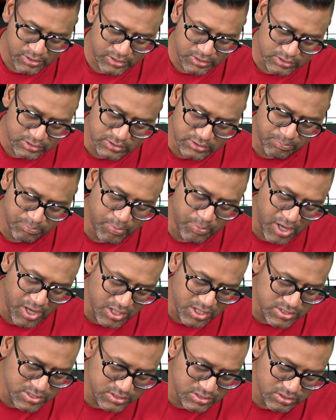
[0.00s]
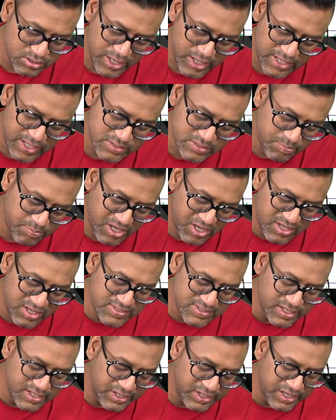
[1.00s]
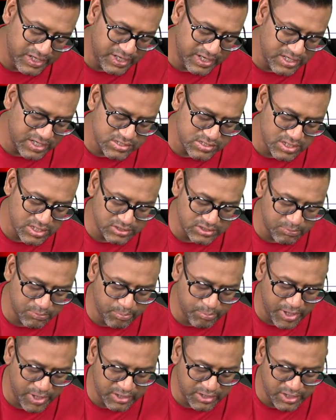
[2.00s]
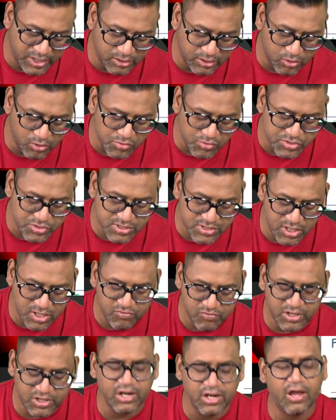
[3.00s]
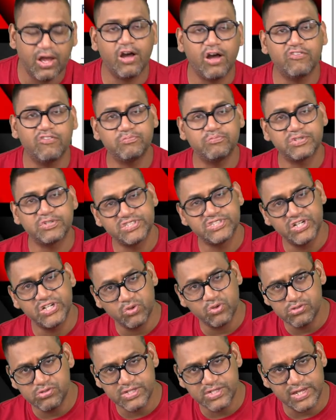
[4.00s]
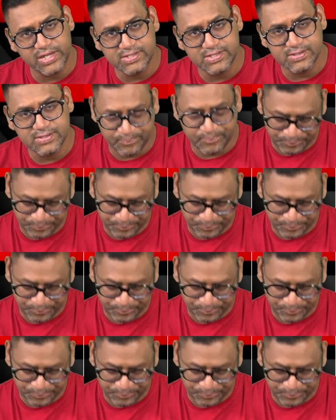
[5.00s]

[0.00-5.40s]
The past experience indicates that the bad debt losses are 1.5% on sales.